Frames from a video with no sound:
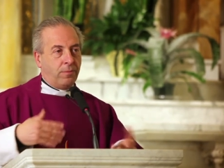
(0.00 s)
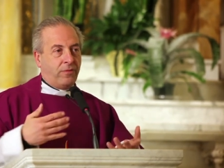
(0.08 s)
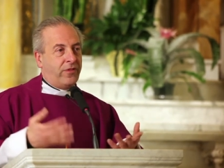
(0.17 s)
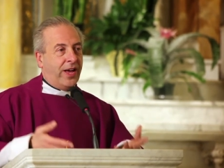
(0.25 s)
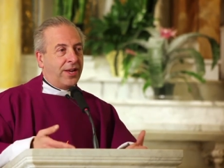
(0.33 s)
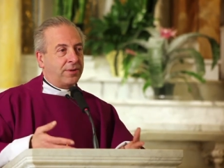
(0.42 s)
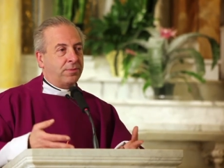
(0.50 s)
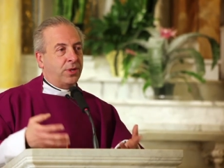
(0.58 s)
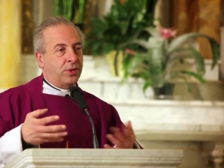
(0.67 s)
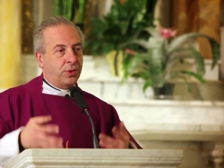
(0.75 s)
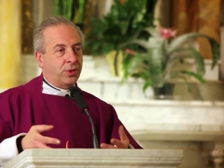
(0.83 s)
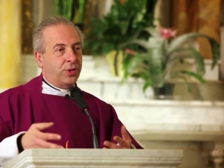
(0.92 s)
Fatima,
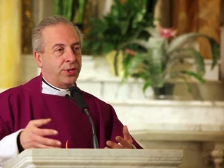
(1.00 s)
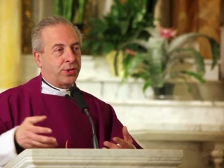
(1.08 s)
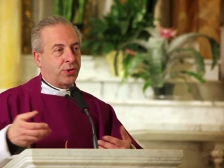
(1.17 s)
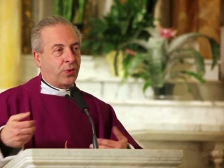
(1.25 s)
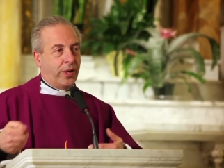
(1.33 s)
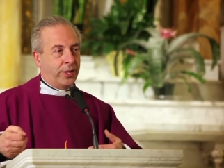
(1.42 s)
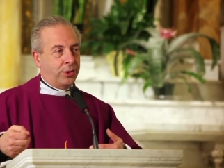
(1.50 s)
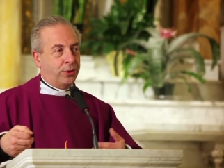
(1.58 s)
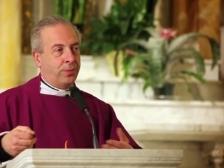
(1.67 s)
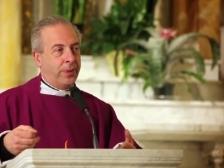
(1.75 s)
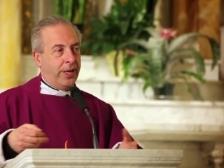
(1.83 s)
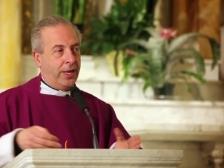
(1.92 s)
Lourdes,
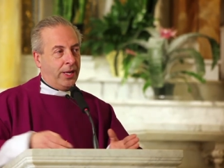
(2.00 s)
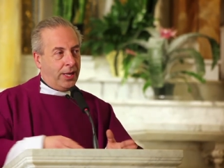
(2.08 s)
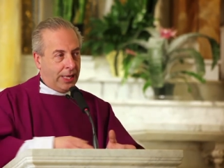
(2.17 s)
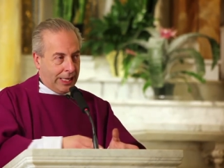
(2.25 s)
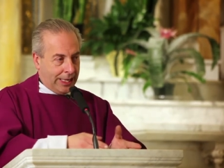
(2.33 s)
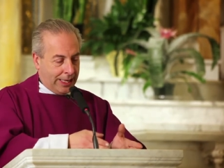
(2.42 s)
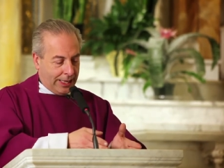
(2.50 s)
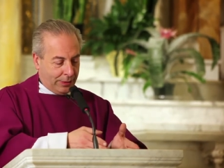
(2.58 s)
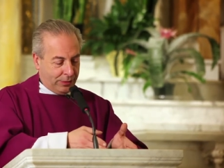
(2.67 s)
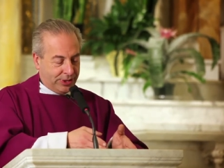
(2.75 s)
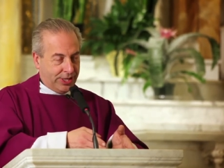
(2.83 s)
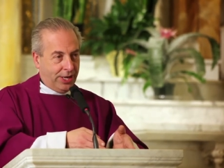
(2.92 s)
Guadalupe, like
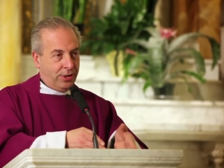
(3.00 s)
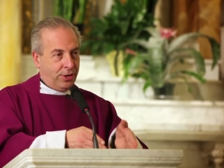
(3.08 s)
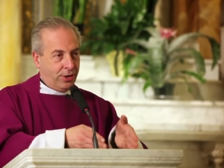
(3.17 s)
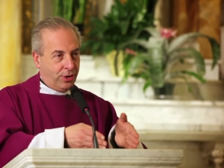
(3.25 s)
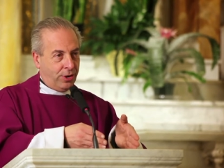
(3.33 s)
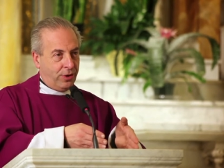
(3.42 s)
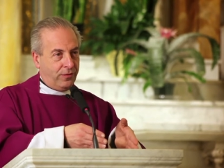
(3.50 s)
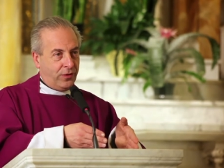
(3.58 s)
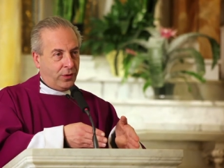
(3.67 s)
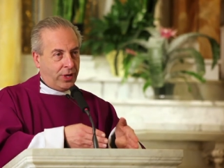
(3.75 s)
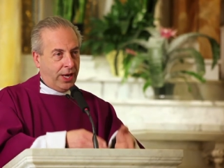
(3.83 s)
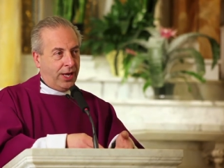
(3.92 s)
we say, her
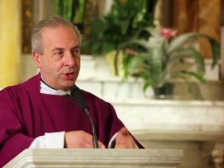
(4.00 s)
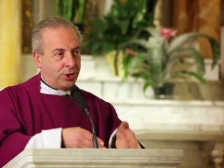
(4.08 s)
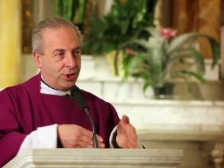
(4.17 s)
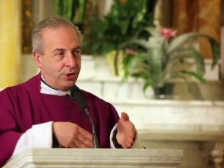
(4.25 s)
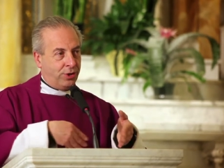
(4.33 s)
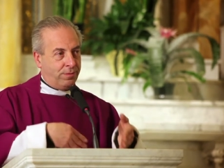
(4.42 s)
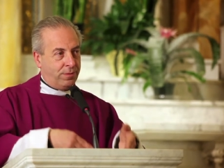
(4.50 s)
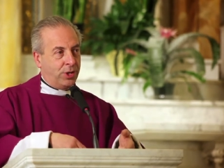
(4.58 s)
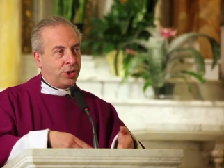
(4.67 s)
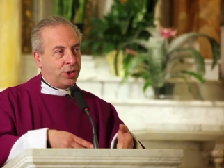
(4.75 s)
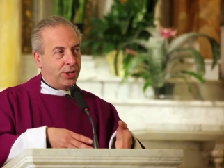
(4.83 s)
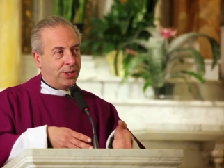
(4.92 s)
vocation, her
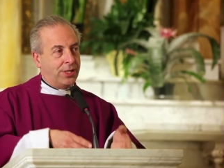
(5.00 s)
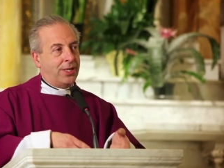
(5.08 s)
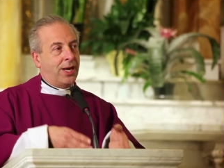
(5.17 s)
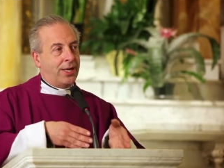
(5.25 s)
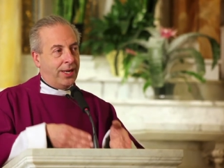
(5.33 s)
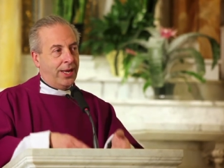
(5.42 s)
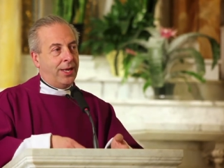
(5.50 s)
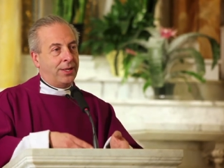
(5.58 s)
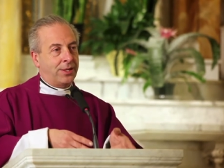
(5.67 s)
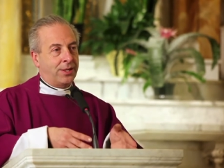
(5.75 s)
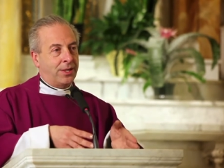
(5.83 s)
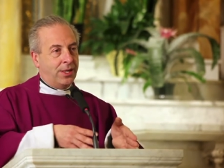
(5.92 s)
mission did not
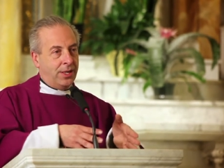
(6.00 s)
end